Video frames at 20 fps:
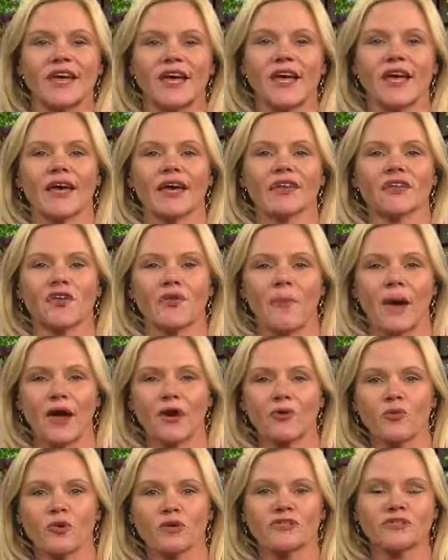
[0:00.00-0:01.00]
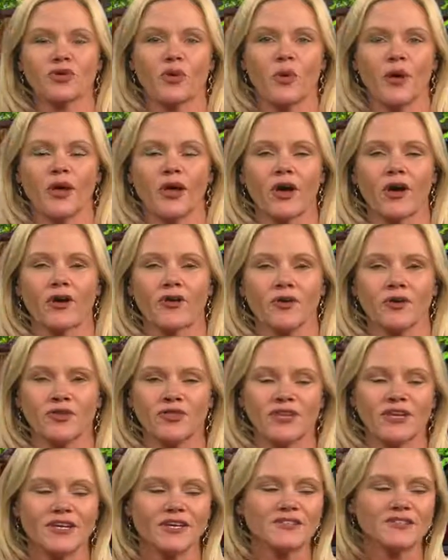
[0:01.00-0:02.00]
and no matter what's going on, her
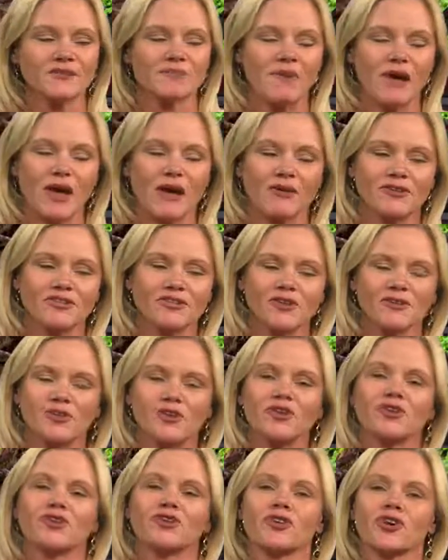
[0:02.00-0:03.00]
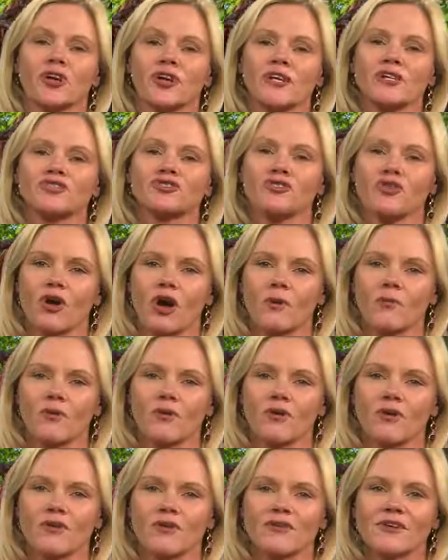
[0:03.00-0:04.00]
thing is about uh, when your cookies
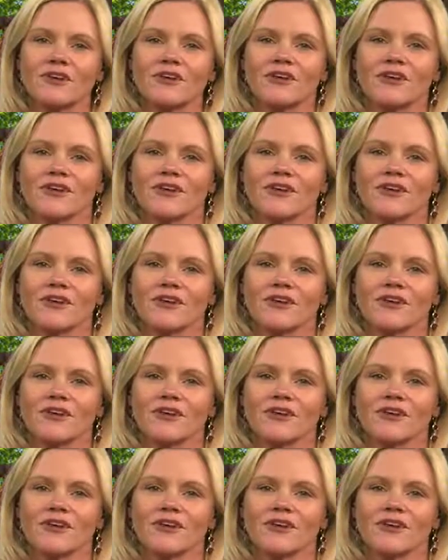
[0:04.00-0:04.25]
crumble,